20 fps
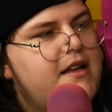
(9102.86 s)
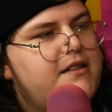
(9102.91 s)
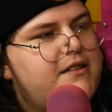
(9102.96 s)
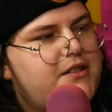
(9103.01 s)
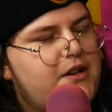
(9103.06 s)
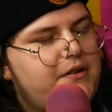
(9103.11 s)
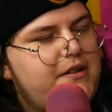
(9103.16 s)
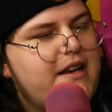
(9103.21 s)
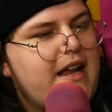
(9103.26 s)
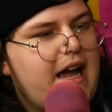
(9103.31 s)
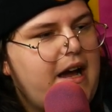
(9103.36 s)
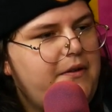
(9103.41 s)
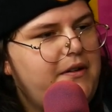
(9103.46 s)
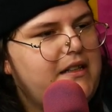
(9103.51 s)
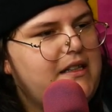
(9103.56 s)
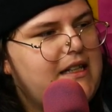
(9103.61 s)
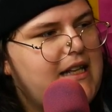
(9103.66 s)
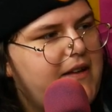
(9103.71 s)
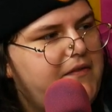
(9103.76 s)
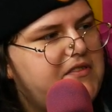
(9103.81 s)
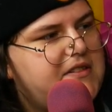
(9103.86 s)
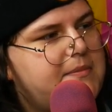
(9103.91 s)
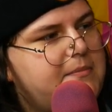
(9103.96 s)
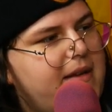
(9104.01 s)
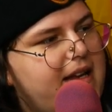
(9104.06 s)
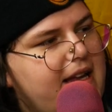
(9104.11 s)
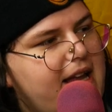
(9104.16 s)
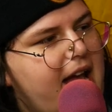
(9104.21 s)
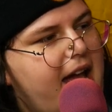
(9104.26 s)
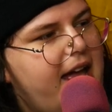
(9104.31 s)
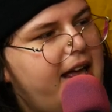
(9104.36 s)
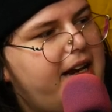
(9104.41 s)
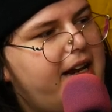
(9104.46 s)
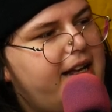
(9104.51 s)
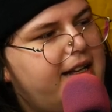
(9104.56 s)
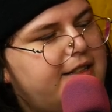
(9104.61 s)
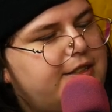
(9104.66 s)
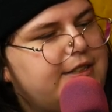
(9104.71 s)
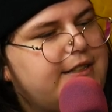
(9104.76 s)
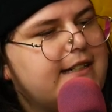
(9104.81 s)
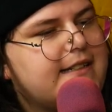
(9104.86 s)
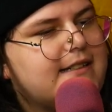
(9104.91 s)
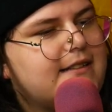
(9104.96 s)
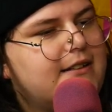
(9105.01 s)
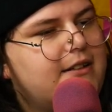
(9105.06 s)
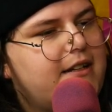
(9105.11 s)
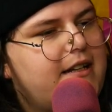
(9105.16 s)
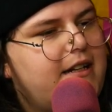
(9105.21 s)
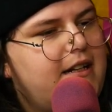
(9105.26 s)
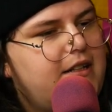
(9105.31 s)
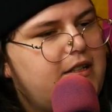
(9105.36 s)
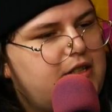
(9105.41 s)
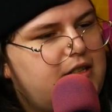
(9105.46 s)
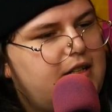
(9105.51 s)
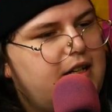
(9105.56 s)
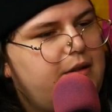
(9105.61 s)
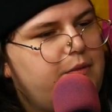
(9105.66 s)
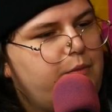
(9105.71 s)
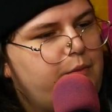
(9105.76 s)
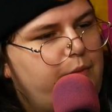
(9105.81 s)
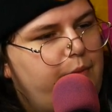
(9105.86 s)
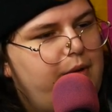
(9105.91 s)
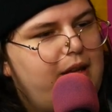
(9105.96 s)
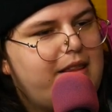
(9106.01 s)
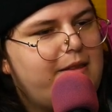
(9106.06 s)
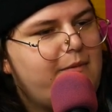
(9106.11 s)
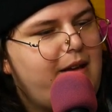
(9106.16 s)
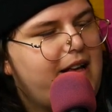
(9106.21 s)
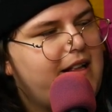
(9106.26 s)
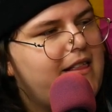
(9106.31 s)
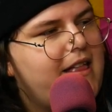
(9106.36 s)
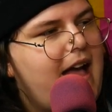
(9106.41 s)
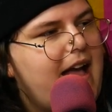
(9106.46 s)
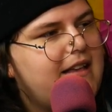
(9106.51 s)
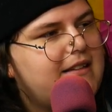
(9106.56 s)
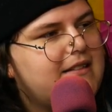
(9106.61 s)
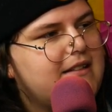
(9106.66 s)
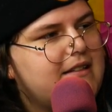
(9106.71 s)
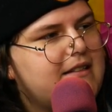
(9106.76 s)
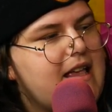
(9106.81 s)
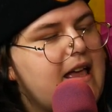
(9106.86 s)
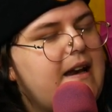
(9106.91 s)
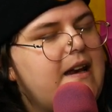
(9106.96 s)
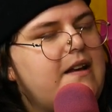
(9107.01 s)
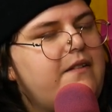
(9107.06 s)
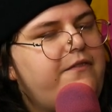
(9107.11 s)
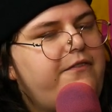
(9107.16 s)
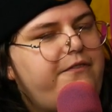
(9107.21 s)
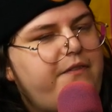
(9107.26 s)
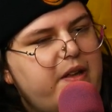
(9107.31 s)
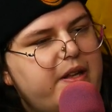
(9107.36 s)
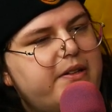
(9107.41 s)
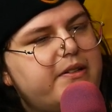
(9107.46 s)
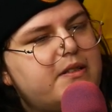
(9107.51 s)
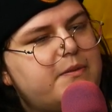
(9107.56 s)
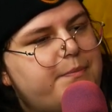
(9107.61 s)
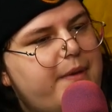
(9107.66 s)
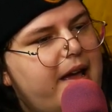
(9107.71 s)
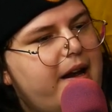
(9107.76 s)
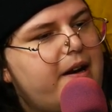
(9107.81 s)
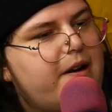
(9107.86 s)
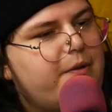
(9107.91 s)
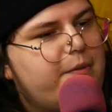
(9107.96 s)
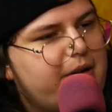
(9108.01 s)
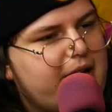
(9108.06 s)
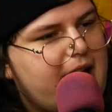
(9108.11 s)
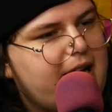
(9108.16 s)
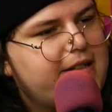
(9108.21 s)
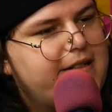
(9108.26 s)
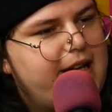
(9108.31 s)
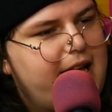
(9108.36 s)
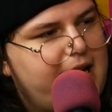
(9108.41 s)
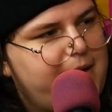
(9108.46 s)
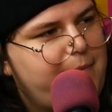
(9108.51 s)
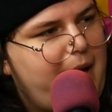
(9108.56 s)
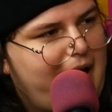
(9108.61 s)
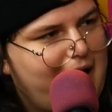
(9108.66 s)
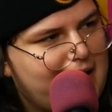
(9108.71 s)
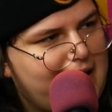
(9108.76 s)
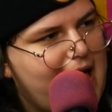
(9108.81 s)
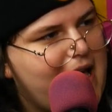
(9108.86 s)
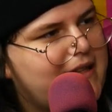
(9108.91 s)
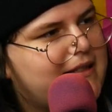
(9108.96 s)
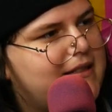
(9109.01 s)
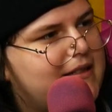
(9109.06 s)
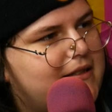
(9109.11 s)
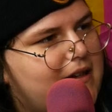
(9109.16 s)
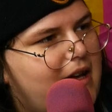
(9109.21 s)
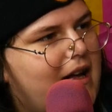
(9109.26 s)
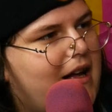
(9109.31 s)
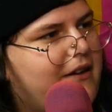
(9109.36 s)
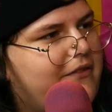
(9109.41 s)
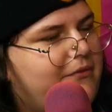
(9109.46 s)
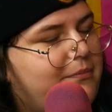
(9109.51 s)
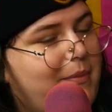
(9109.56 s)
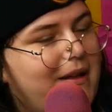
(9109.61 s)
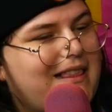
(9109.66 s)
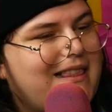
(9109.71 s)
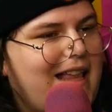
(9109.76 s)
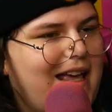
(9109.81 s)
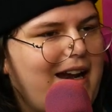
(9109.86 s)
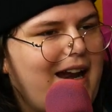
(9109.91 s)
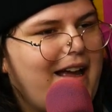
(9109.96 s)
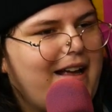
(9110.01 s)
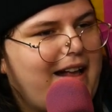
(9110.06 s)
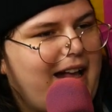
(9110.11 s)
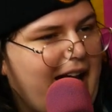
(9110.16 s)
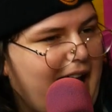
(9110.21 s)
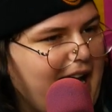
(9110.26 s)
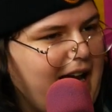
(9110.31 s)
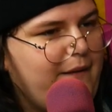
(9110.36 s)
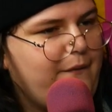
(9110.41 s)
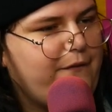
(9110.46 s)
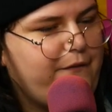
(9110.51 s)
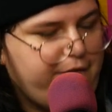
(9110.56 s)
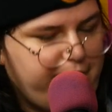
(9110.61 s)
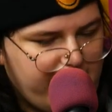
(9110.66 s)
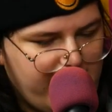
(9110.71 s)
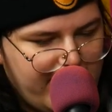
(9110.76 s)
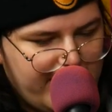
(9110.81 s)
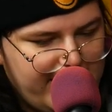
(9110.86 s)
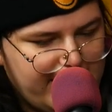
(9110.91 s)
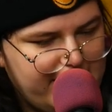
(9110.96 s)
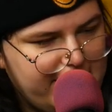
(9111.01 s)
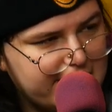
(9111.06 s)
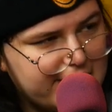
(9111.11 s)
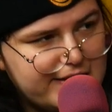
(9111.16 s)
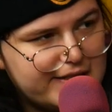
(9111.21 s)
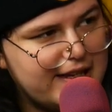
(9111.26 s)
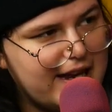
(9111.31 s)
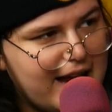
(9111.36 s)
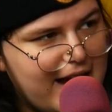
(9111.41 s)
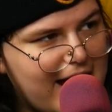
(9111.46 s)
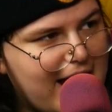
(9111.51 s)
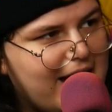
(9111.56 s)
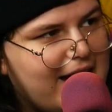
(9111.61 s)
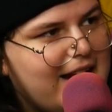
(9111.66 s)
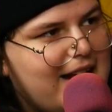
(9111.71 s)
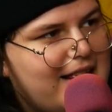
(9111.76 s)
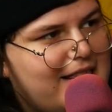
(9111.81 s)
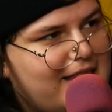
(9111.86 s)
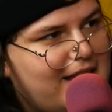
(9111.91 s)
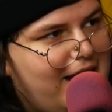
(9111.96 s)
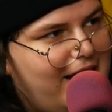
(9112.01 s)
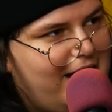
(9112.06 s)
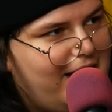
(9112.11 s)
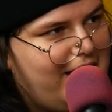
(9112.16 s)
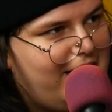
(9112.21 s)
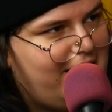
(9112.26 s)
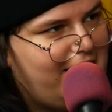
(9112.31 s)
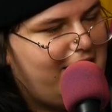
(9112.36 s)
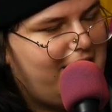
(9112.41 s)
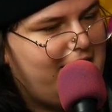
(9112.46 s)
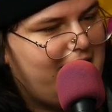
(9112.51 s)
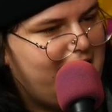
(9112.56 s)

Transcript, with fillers: So now it gives me headaches just looking at shit with my glasses, and it feels better when I take my glasses off. But mm. then I can't fucking see anything.